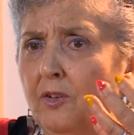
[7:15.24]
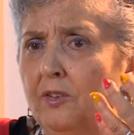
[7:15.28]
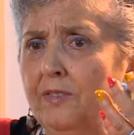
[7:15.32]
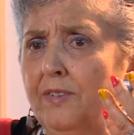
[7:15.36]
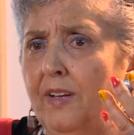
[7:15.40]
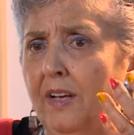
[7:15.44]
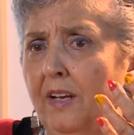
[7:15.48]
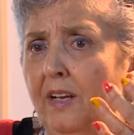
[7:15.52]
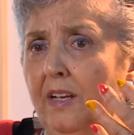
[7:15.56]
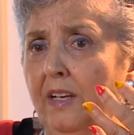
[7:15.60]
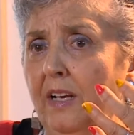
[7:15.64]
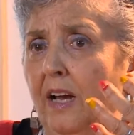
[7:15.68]

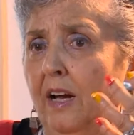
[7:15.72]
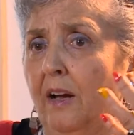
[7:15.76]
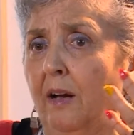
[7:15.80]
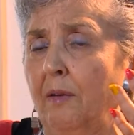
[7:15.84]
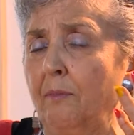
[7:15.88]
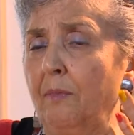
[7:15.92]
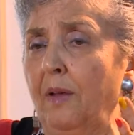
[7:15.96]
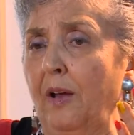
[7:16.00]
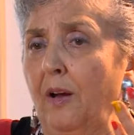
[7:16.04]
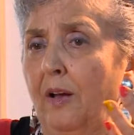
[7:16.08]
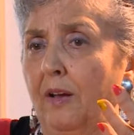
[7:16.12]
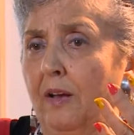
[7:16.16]
the
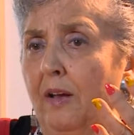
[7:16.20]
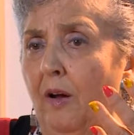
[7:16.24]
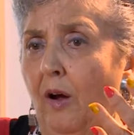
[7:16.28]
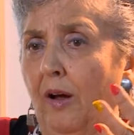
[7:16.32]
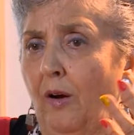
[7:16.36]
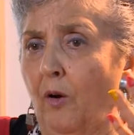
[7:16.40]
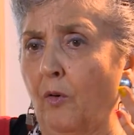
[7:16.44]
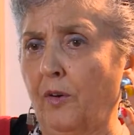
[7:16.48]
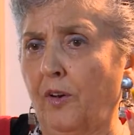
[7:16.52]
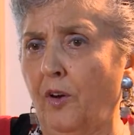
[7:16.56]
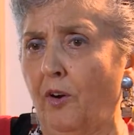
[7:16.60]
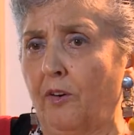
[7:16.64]

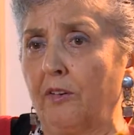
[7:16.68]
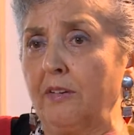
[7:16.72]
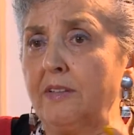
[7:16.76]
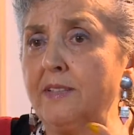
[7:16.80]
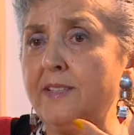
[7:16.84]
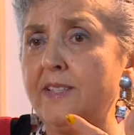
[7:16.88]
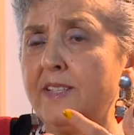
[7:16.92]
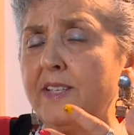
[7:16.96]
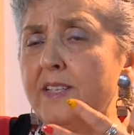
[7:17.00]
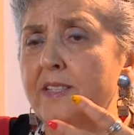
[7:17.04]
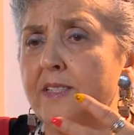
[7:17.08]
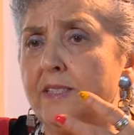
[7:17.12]

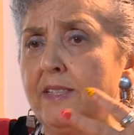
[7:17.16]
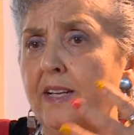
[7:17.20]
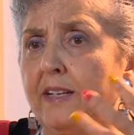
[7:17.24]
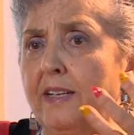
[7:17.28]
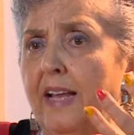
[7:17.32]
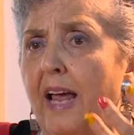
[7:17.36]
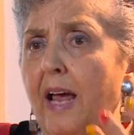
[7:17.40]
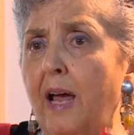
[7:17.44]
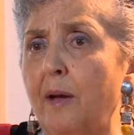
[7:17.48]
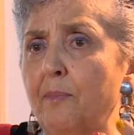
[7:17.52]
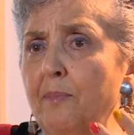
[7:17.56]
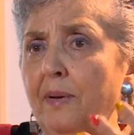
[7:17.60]
occurrences that
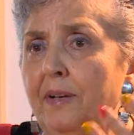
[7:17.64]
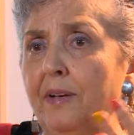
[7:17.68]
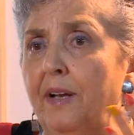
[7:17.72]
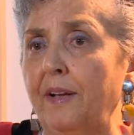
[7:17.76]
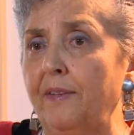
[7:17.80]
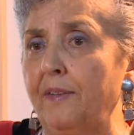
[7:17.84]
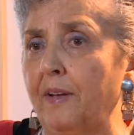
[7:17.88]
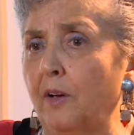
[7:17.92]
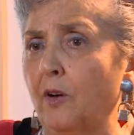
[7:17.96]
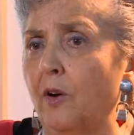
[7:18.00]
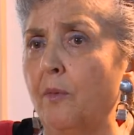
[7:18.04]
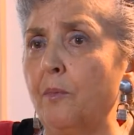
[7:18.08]
happen
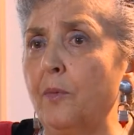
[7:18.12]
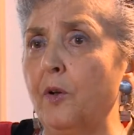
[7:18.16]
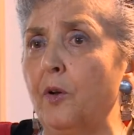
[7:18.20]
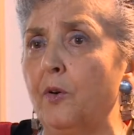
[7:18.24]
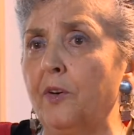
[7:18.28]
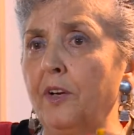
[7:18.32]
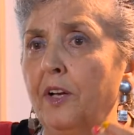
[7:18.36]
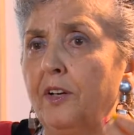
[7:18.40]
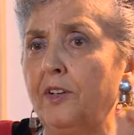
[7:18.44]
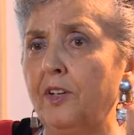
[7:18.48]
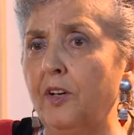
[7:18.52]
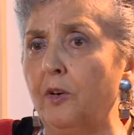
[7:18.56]
in the
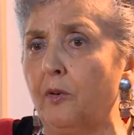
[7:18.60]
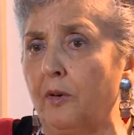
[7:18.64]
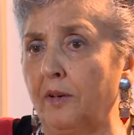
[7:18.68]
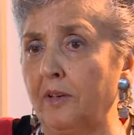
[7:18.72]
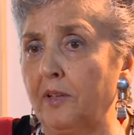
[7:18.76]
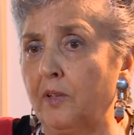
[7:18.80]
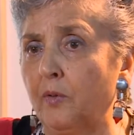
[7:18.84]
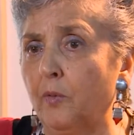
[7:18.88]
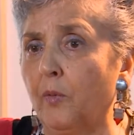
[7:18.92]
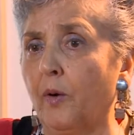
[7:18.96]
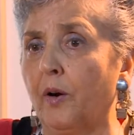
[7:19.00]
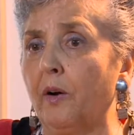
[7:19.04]
community or
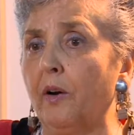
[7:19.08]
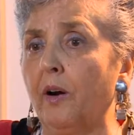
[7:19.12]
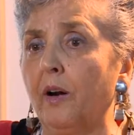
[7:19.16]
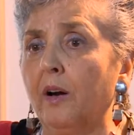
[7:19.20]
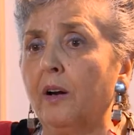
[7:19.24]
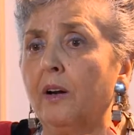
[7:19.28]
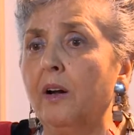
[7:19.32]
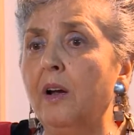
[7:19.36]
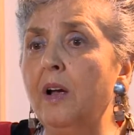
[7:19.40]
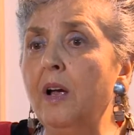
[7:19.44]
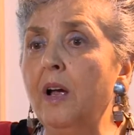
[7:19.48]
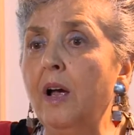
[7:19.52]
at
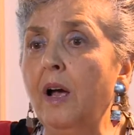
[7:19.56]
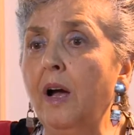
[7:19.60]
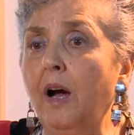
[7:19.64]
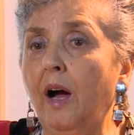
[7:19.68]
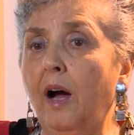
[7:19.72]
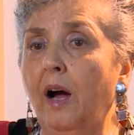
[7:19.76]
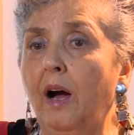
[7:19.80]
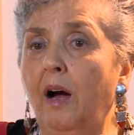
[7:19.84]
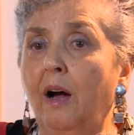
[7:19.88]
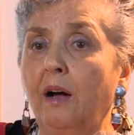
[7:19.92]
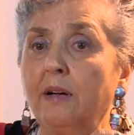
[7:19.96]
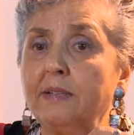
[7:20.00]
work.
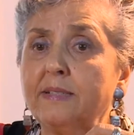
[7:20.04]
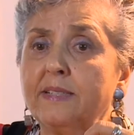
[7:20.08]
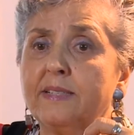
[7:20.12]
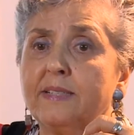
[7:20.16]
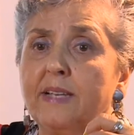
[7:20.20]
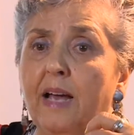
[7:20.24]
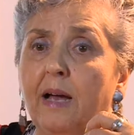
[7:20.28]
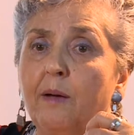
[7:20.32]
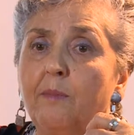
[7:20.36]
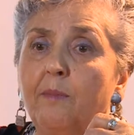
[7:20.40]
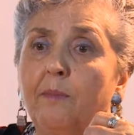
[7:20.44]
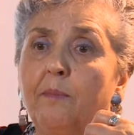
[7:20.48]

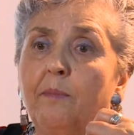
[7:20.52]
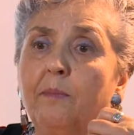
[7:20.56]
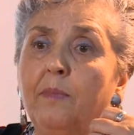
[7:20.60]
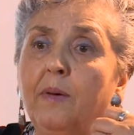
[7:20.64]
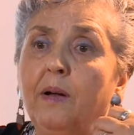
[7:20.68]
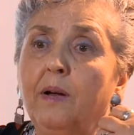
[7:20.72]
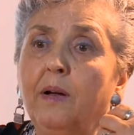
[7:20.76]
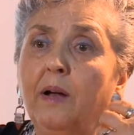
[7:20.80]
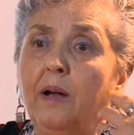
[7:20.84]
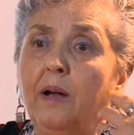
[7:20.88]
Some